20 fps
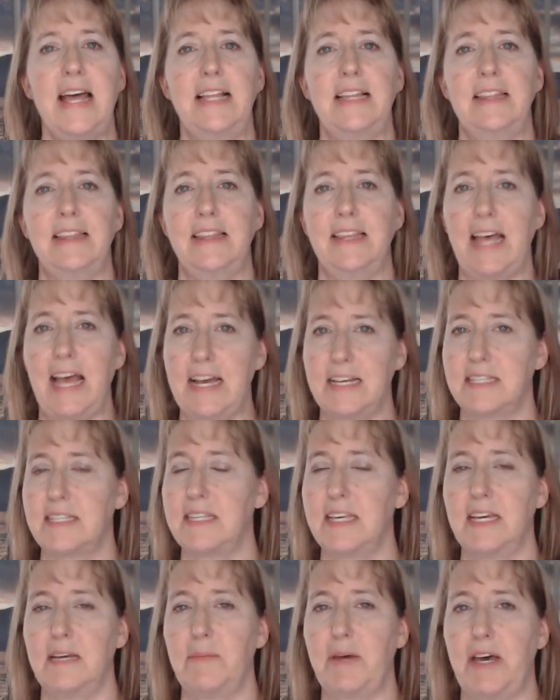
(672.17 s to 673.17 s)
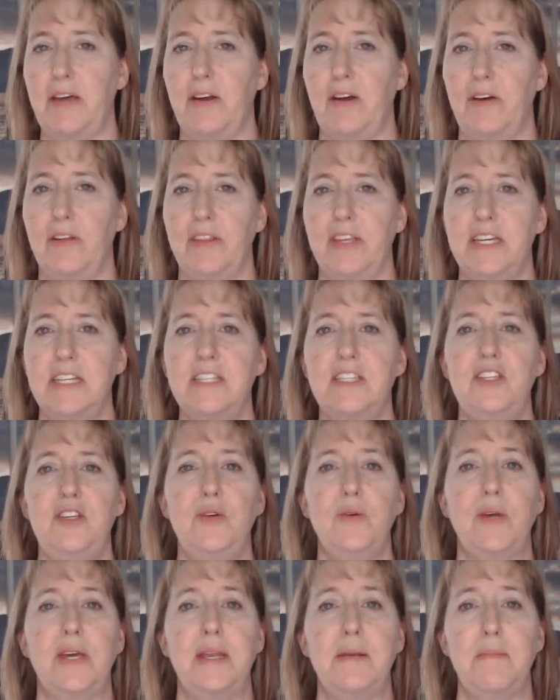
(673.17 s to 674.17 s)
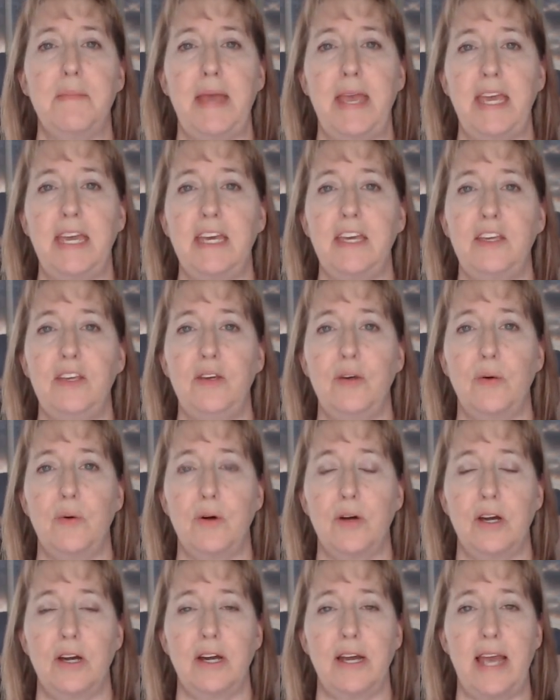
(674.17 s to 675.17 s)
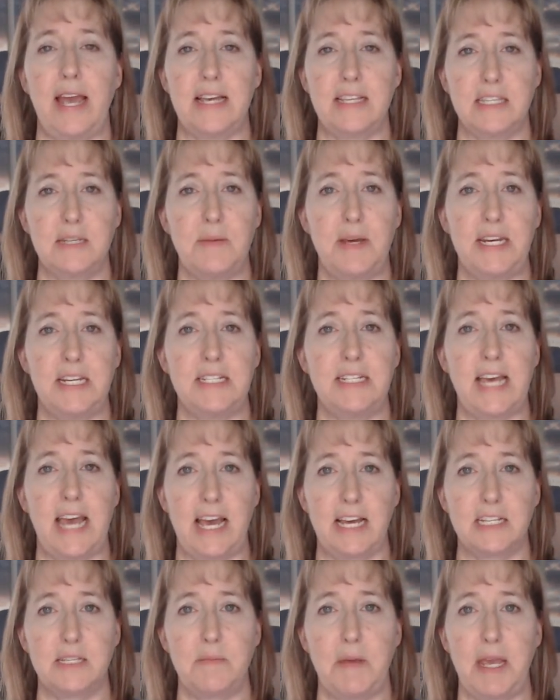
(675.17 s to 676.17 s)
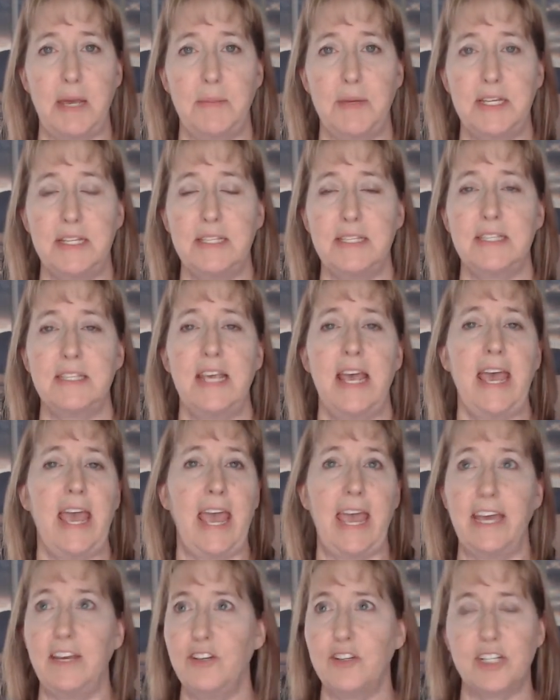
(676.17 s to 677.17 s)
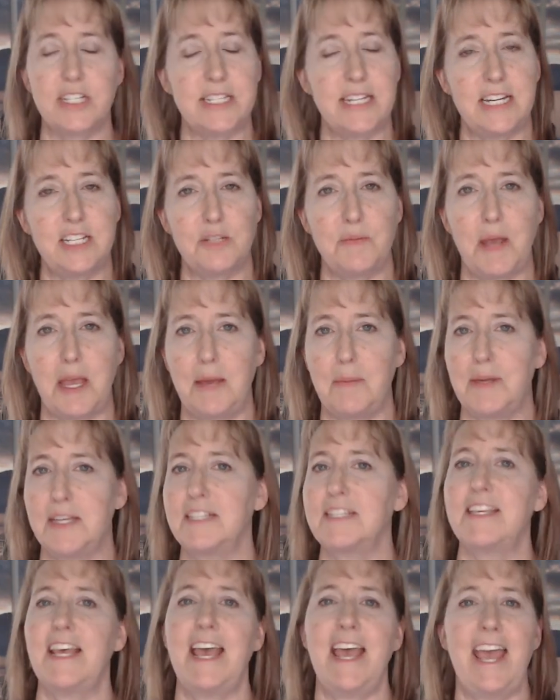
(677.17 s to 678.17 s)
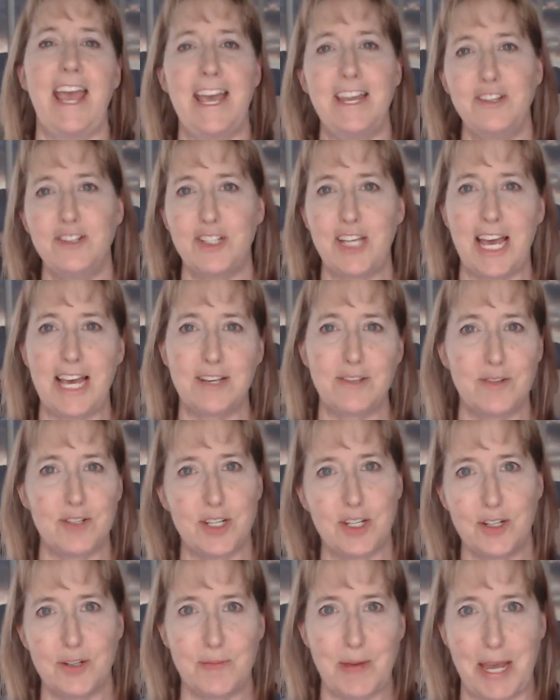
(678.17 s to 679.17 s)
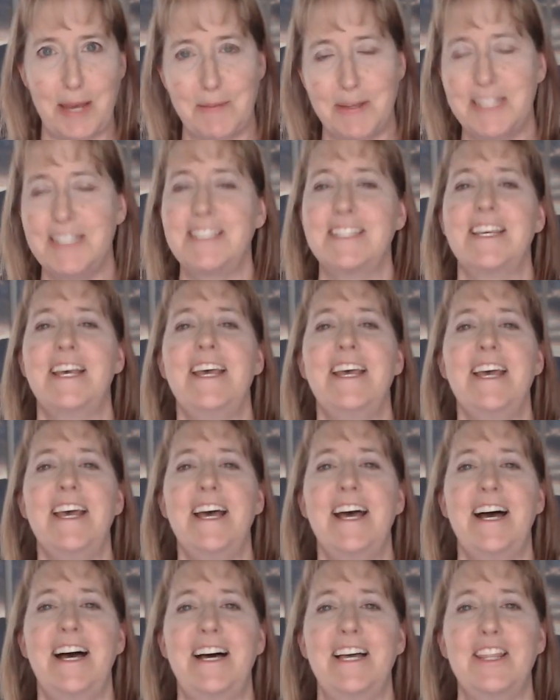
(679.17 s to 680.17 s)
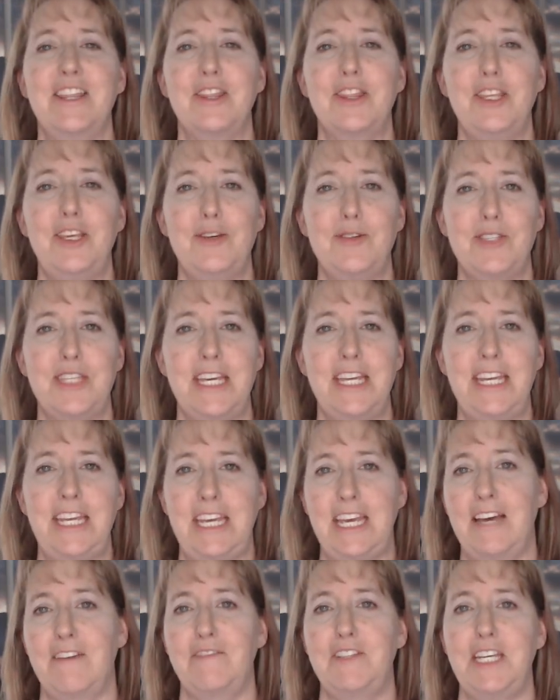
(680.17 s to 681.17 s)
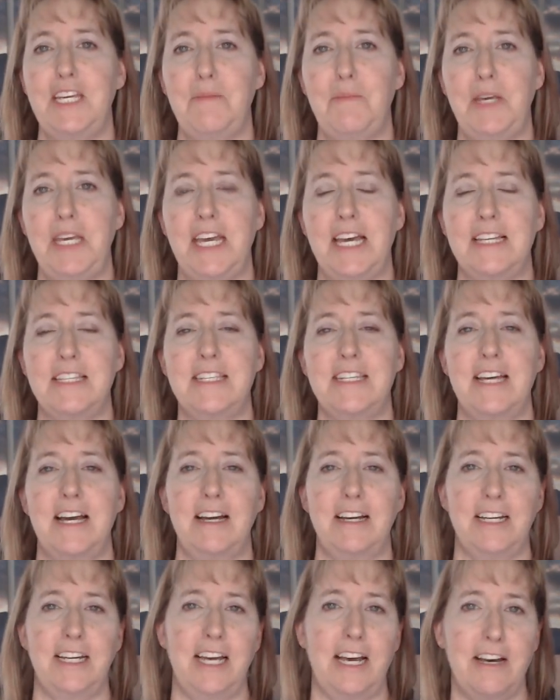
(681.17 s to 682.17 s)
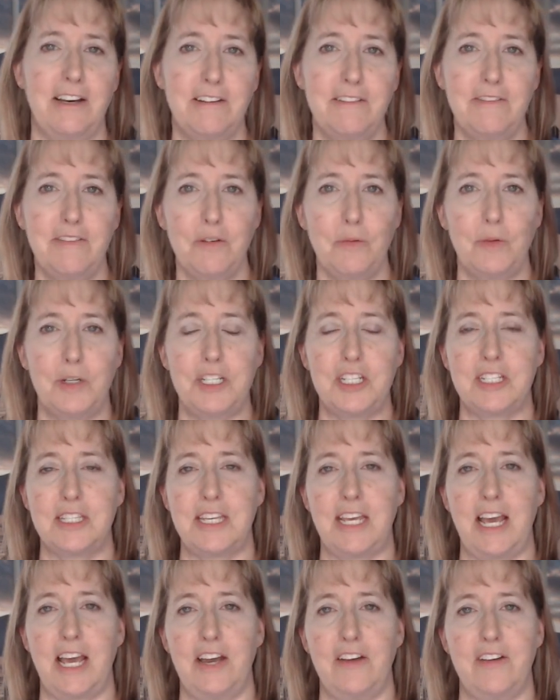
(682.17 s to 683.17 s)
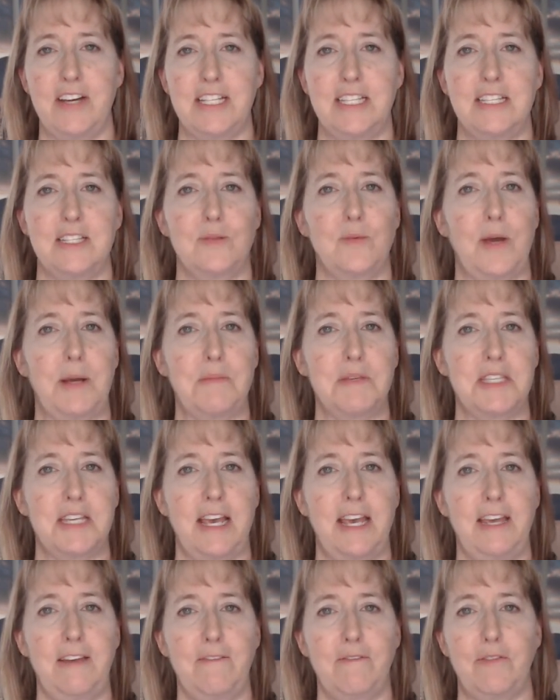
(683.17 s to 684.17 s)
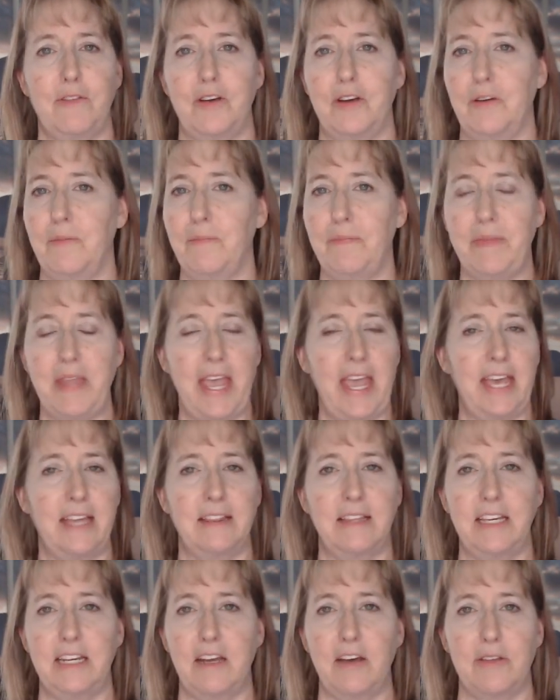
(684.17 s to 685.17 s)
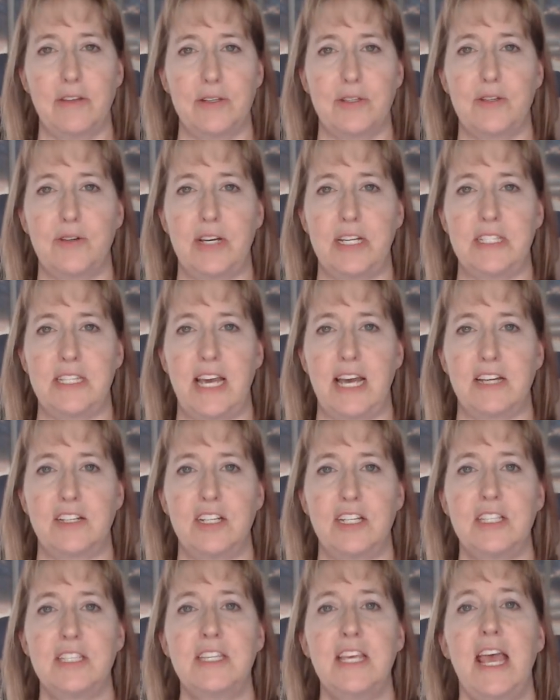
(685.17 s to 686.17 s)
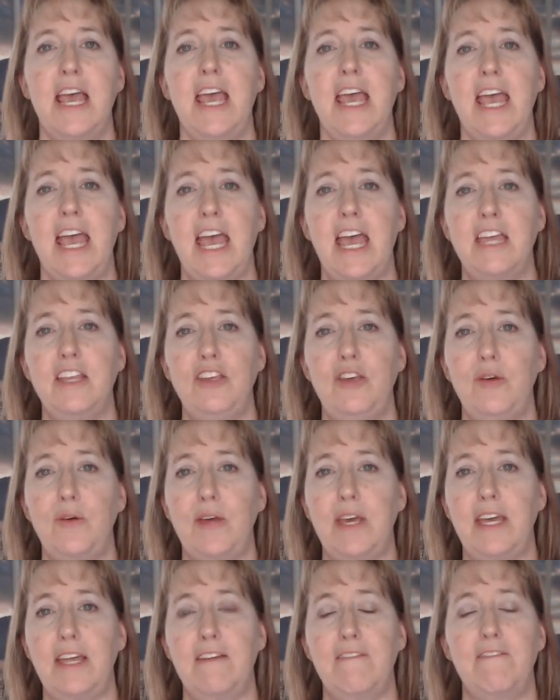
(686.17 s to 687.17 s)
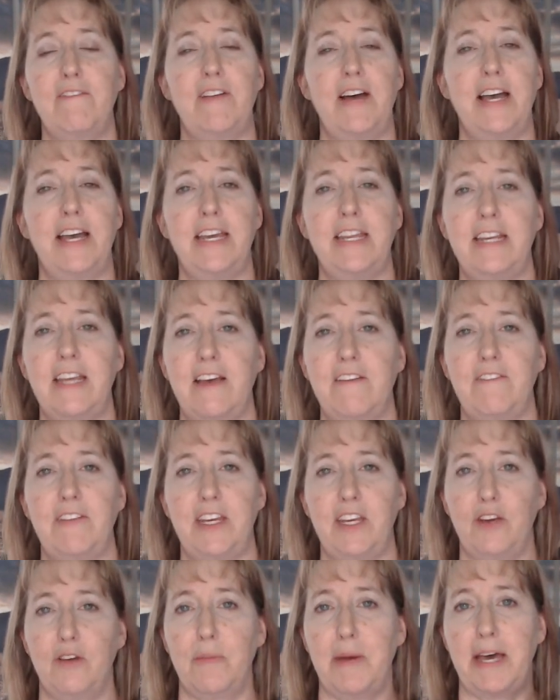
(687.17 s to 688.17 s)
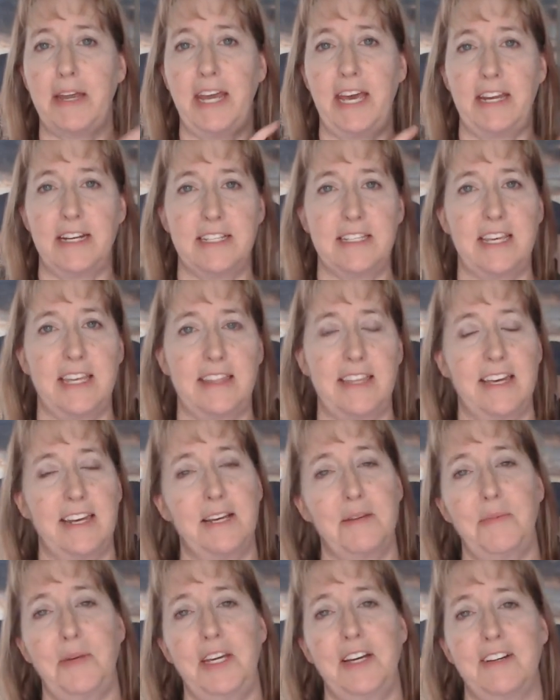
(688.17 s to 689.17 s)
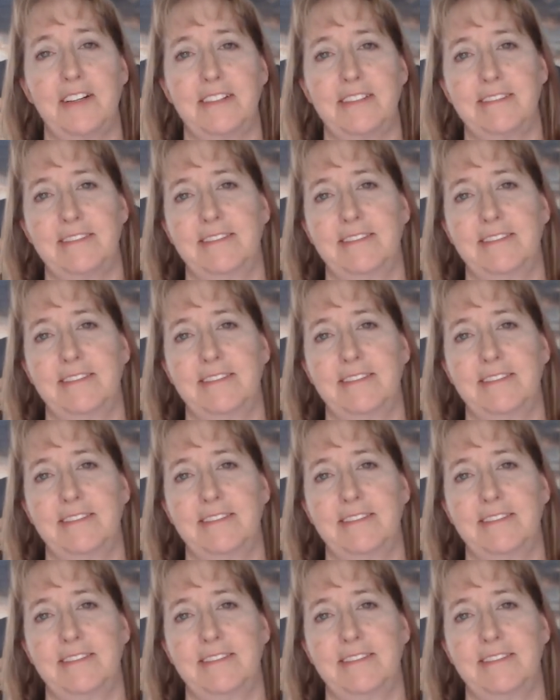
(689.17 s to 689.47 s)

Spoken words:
Last thing about all this, you can make your estimated tax payments and your extension payments and your tax return payments using EFTPS.gov, which is the IRS's website for handling all those transactions. And you can find a video about how to set that up here.